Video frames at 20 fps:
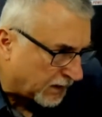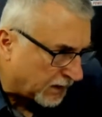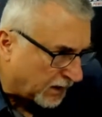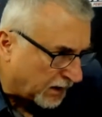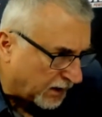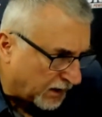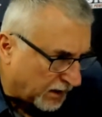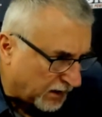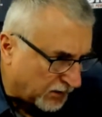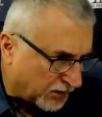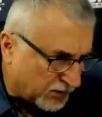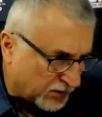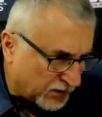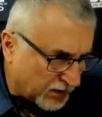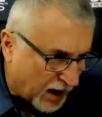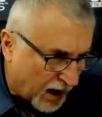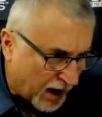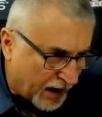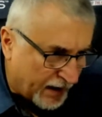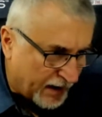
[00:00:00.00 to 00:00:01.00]
It is
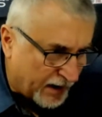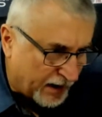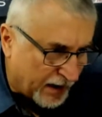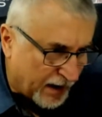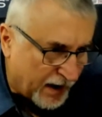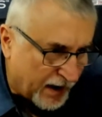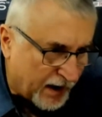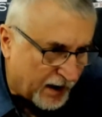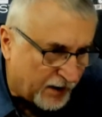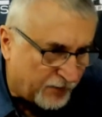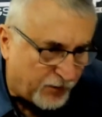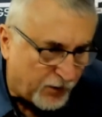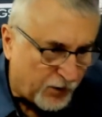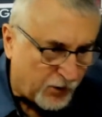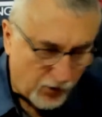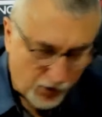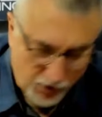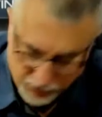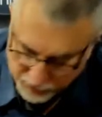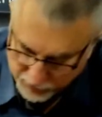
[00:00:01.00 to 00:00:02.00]
9.5
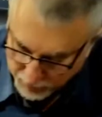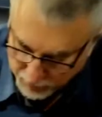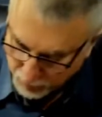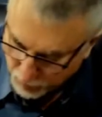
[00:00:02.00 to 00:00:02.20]
across the